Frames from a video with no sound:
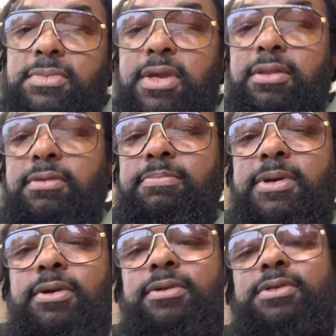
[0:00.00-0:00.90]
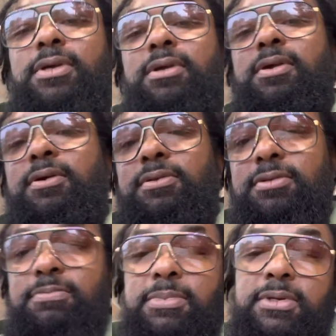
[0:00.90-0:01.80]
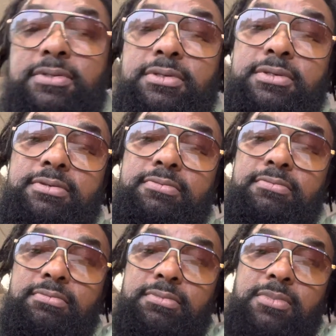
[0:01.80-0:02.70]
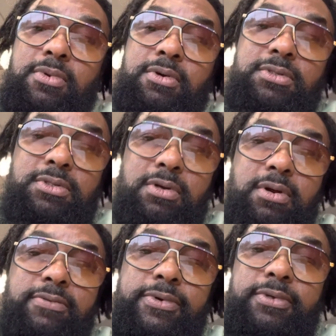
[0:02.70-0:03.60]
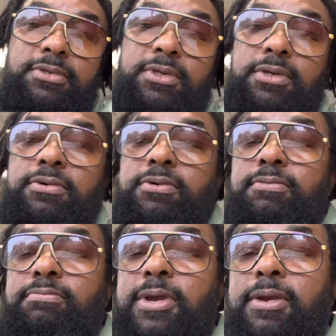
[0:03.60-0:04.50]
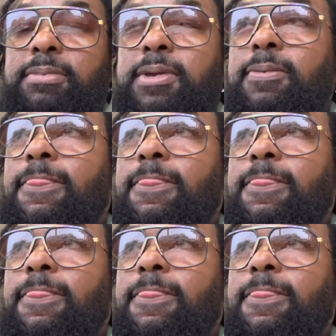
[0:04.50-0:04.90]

At the bank, taking care of this business. All Star Realty Group, baby.